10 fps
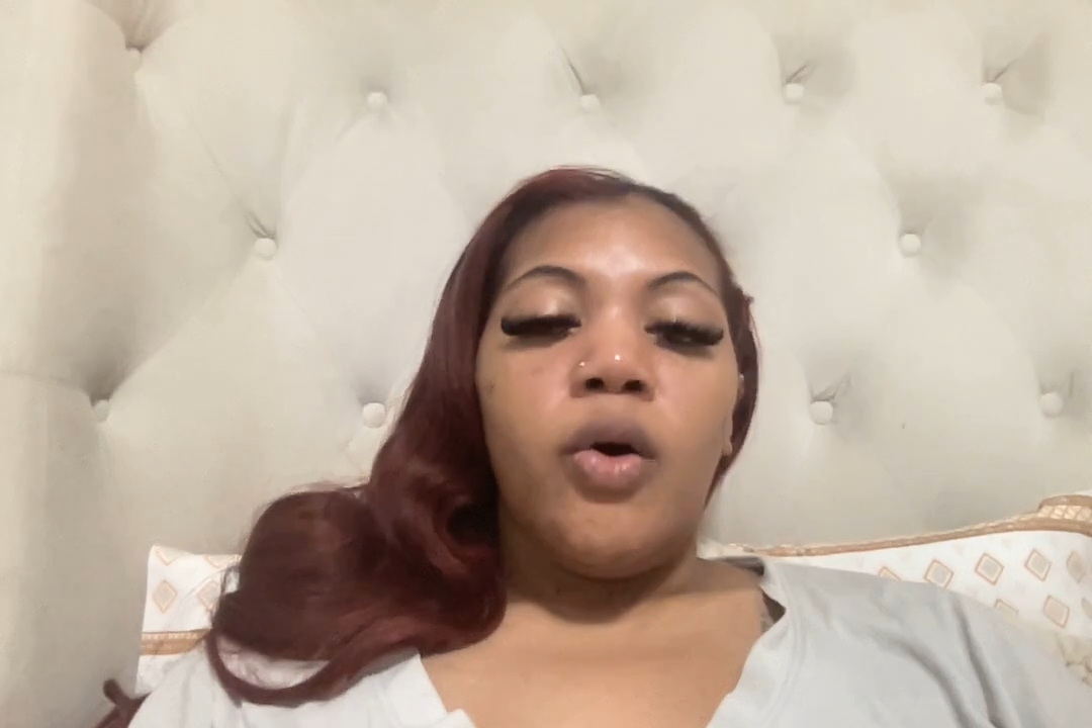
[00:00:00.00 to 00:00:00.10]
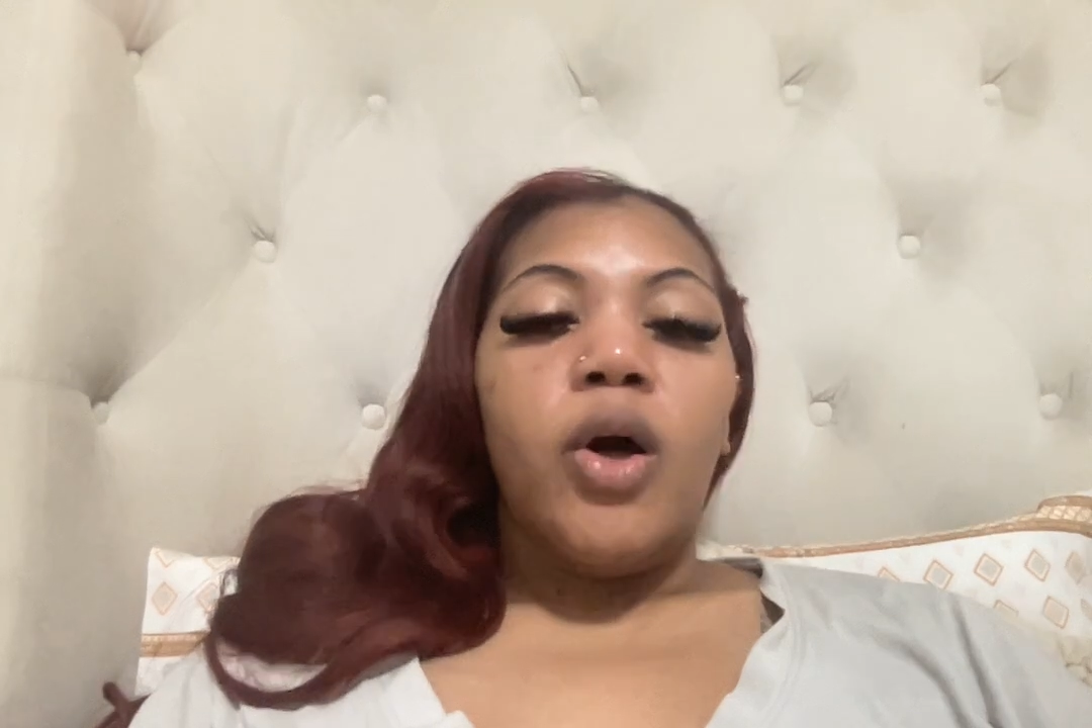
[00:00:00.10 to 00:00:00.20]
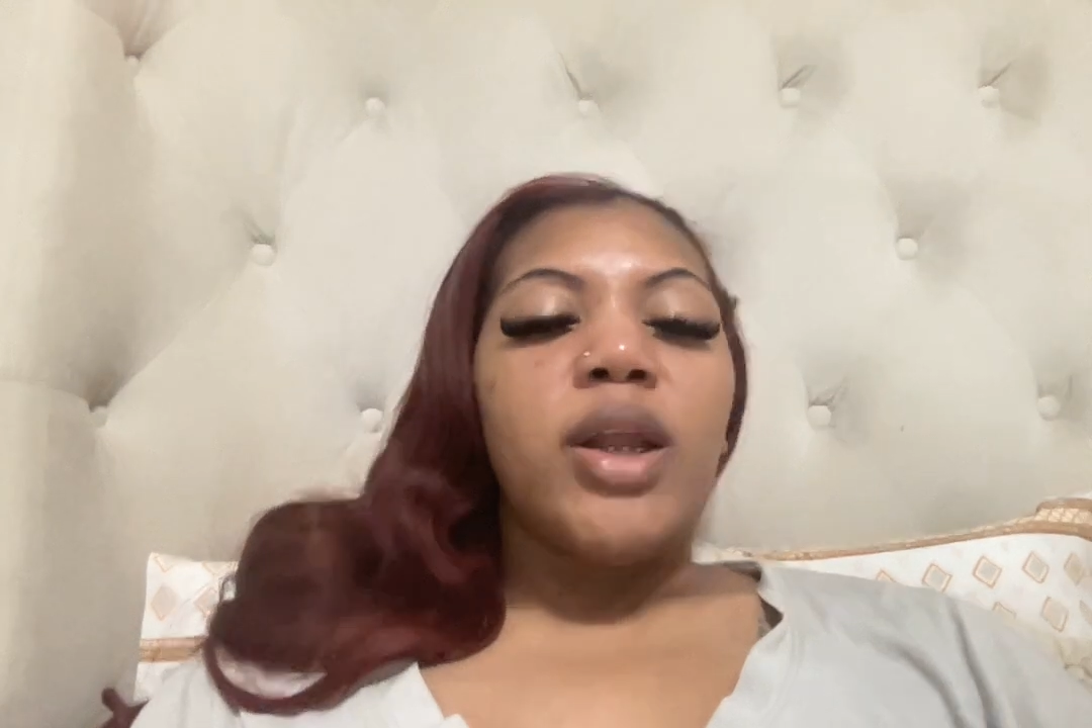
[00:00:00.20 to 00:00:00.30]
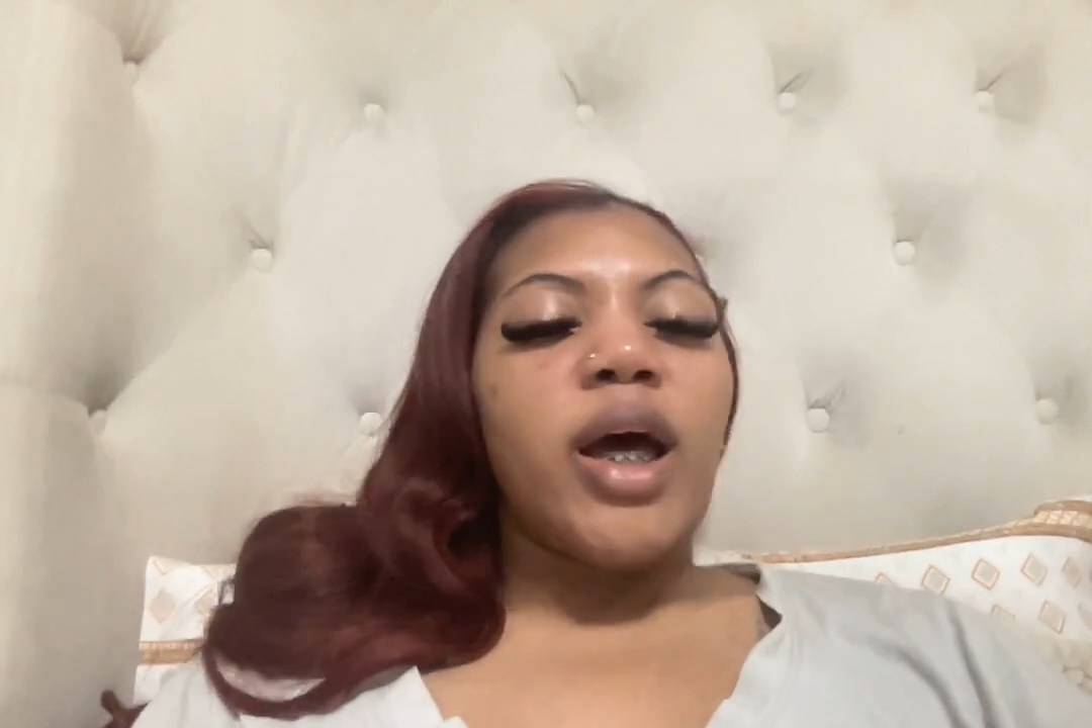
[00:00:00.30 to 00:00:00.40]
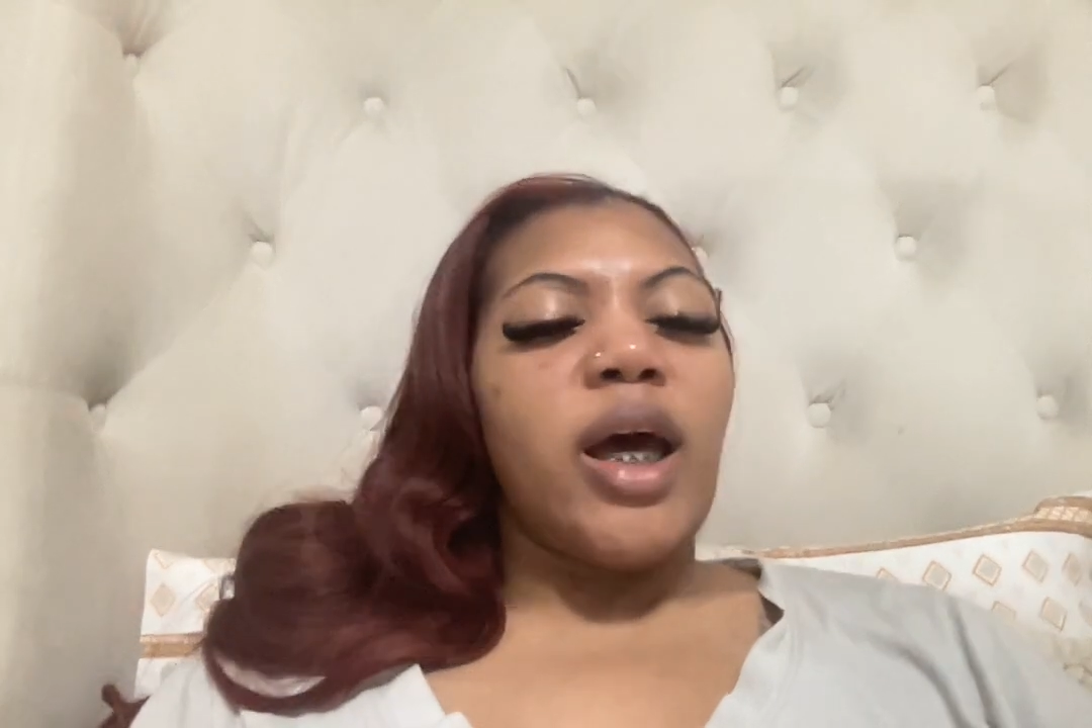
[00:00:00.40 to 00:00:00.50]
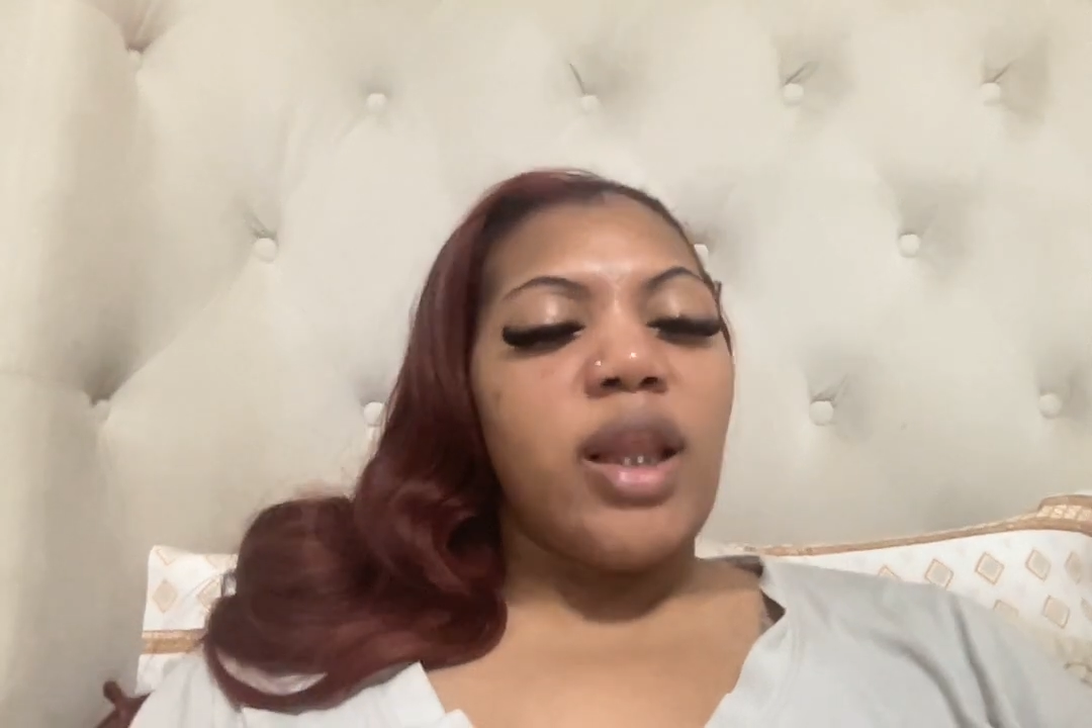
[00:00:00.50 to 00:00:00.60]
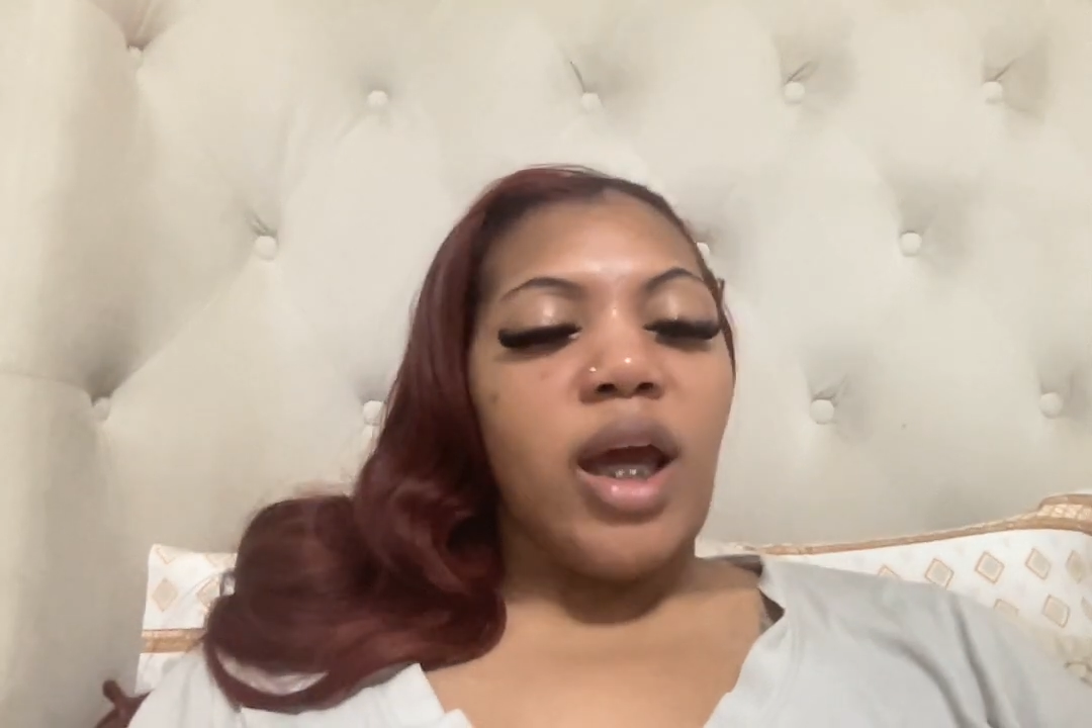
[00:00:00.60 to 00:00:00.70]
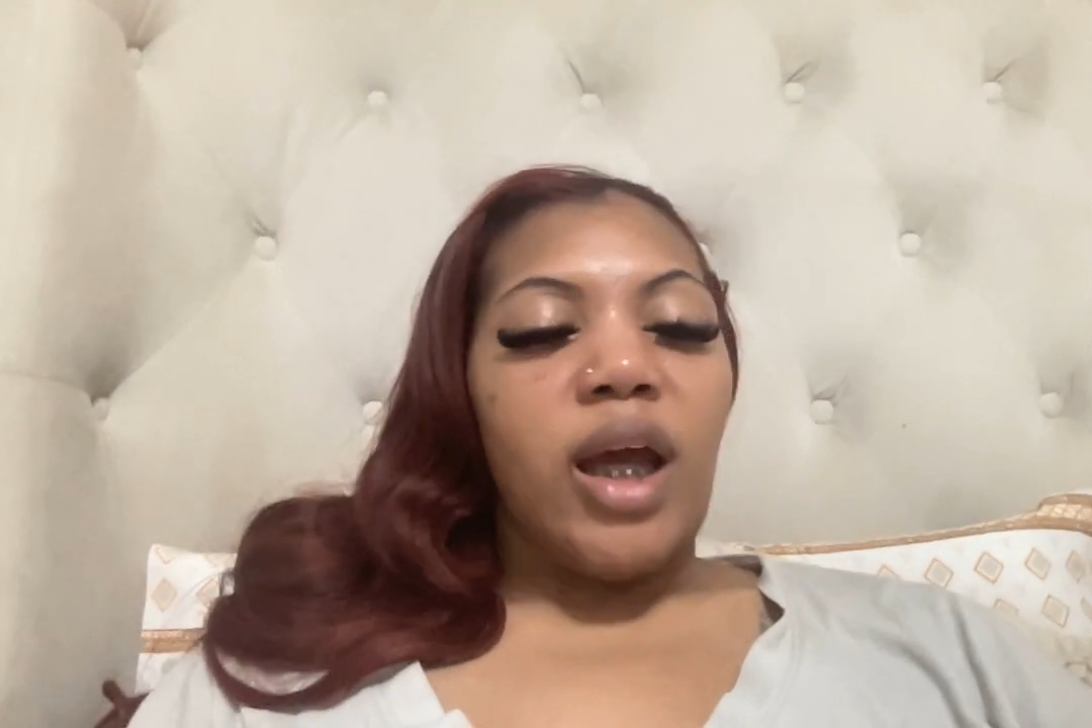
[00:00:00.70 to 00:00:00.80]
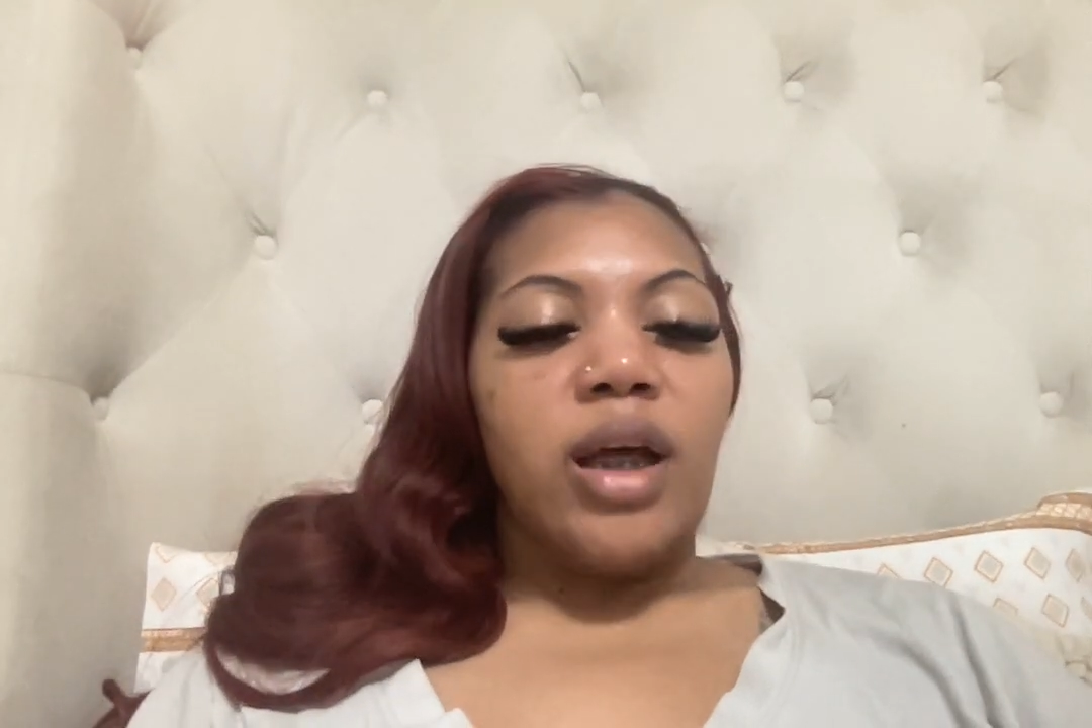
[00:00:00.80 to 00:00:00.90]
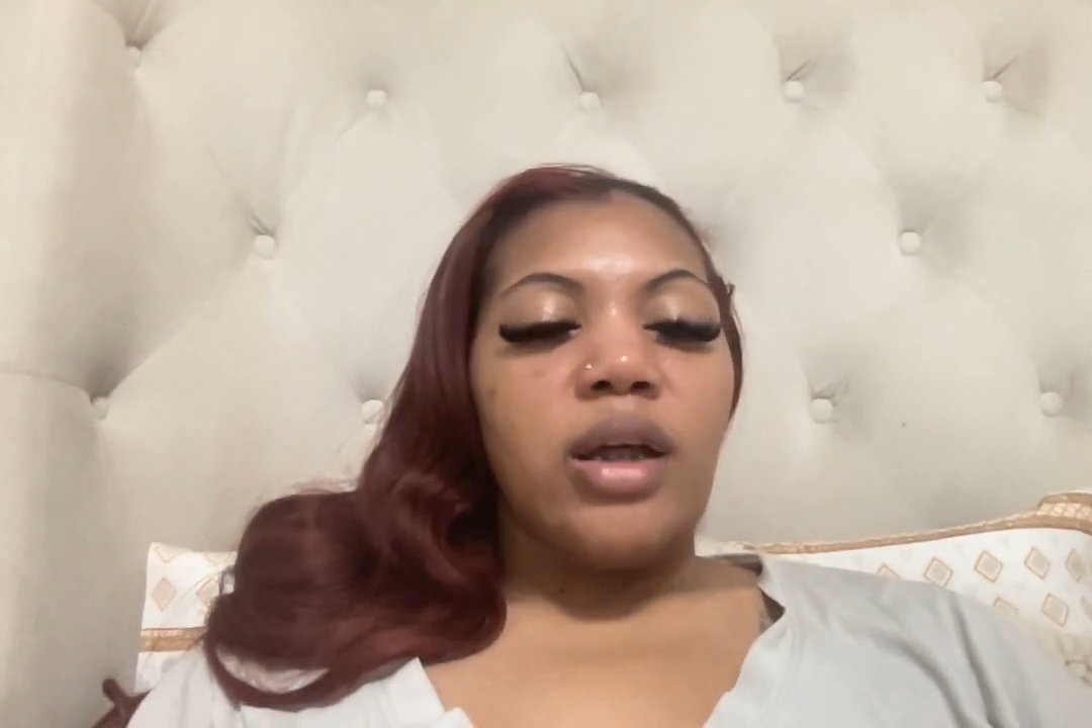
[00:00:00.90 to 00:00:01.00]
On the other
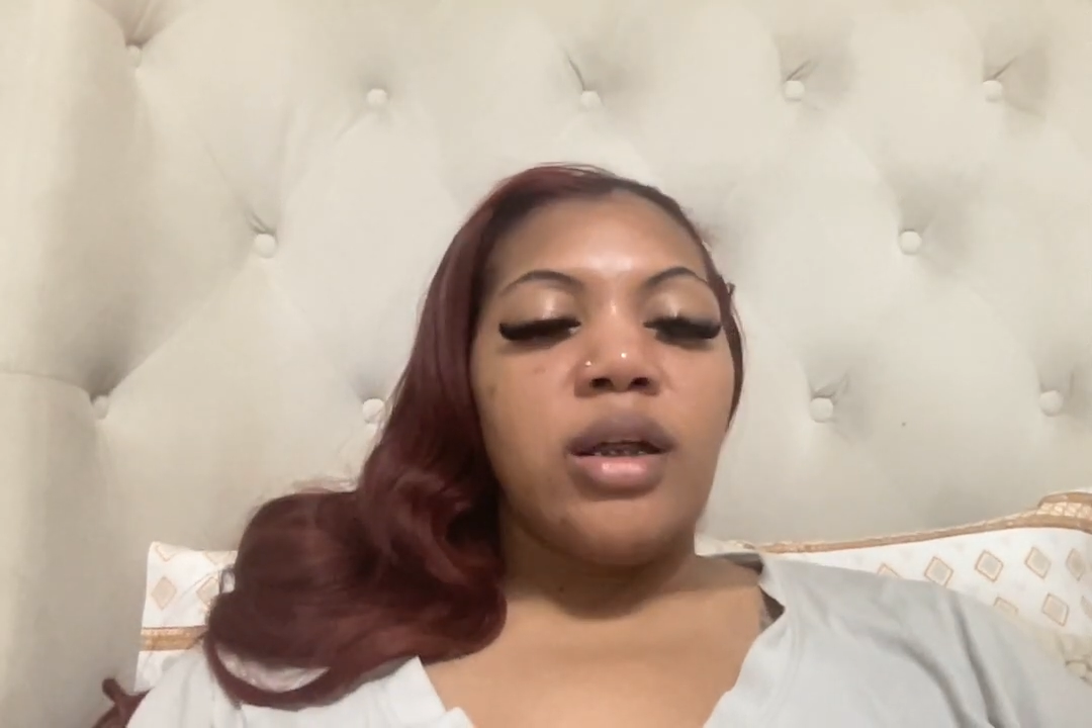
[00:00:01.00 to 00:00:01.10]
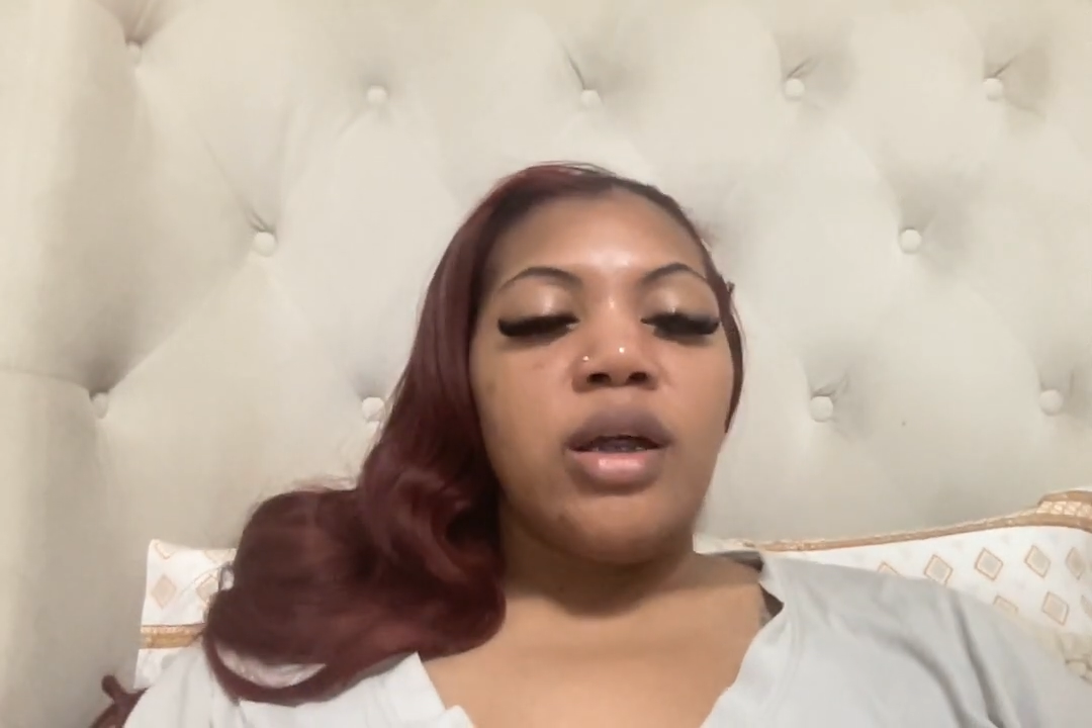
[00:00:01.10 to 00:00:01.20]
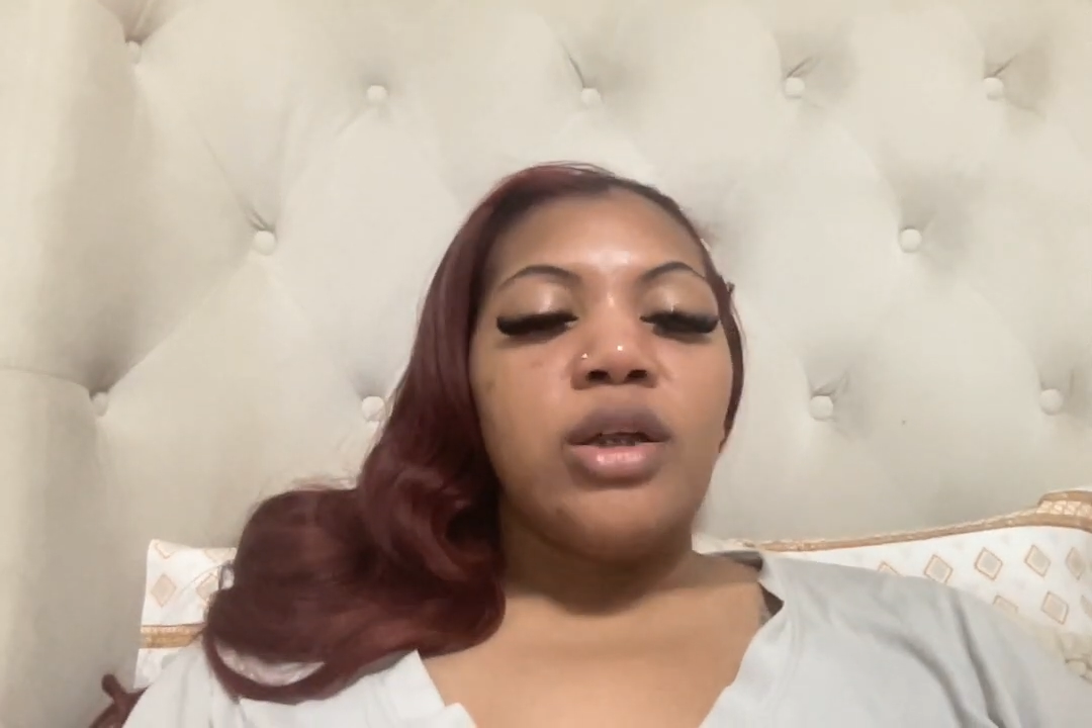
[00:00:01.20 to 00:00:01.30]
hand,